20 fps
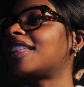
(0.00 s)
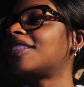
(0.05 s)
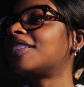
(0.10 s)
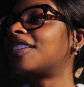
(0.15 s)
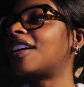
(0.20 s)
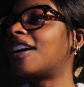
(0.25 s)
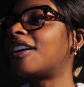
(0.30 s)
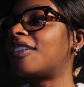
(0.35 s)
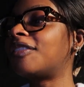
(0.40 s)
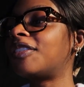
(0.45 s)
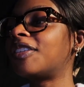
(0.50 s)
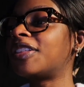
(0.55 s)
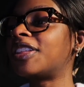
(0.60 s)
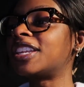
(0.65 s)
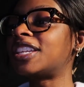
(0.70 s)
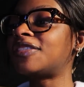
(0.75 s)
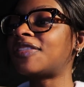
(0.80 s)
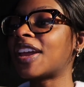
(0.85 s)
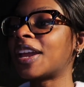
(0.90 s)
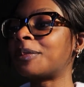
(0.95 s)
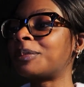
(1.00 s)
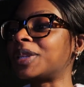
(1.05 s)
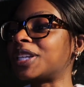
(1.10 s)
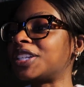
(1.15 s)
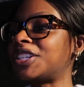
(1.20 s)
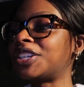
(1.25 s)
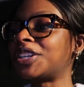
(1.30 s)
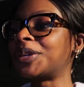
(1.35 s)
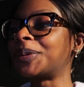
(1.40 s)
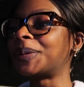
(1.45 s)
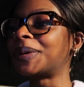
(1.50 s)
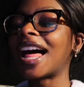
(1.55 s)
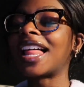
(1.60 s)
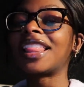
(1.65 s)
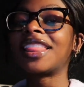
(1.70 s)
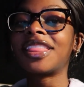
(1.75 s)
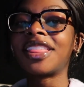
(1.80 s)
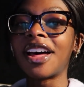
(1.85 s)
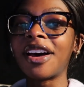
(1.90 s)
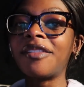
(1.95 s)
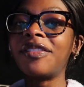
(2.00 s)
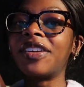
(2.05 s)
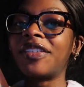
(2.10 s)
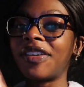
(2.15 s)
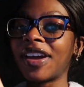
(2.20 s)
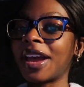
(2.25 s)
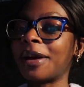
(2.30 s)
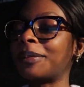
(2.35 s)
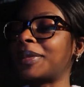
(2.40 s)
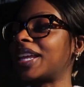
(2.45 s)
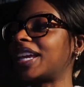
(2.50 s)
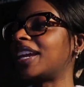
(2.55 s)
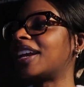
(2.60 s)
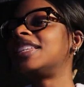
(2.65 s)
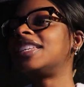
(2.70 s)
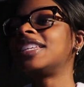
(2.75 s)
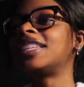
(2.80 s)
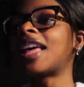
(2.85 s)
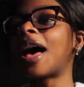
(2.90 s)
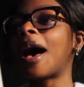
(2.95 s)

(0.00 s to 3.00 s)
love this family too. I love the family. This is,